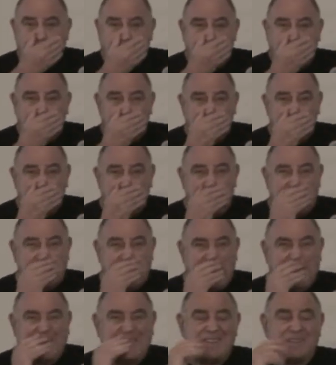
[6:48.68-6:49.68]

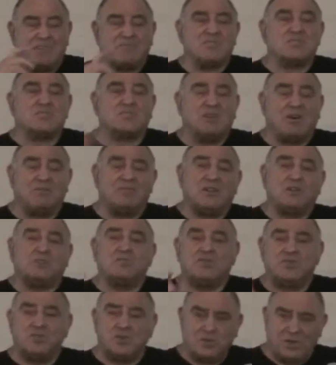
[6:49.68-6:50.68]
I think if the
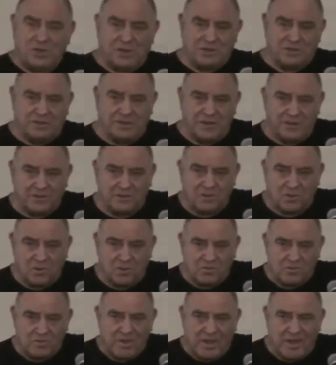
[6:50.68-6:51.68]
Soviet Union
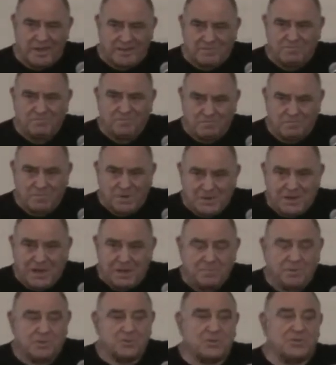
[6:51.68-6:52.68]
had been
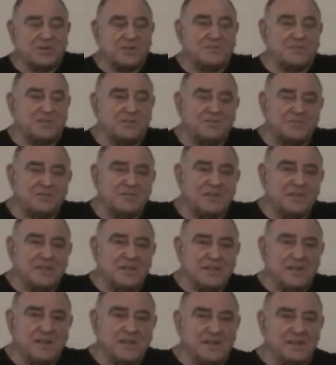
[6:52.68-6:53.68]
able to exist,
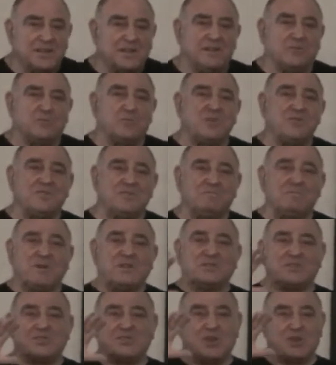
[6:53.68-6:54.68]
it wouldn't have
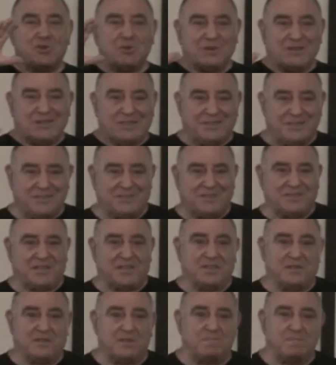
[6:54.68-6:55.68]
been so
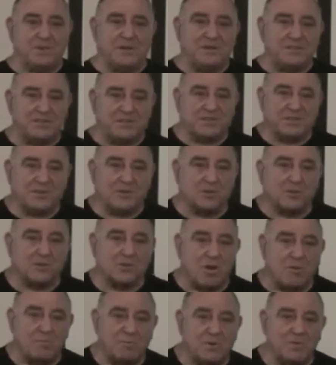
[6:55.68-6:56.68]
easy, the political
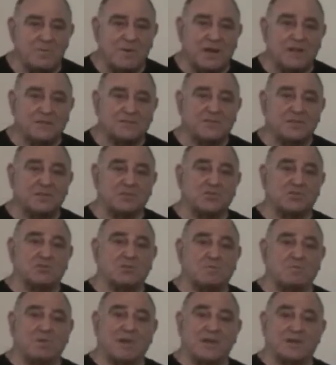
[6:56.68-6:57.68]
compromise that
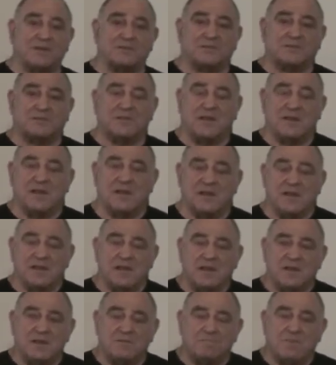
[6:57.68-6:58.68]
took place.
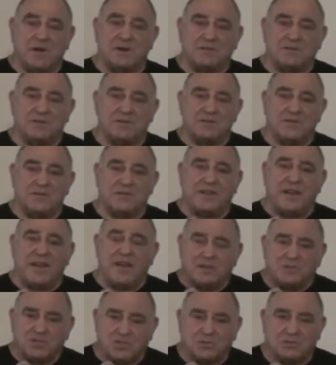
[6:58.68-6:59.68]
But in
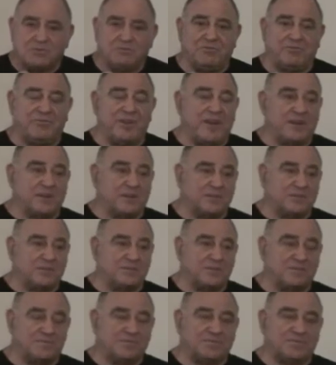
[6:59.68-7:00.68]
actual
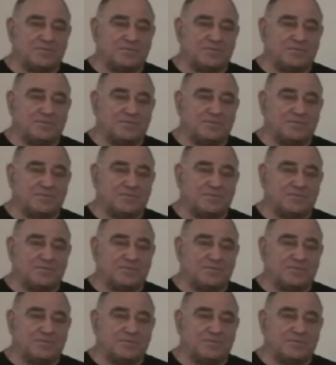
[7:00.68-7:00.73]
fact,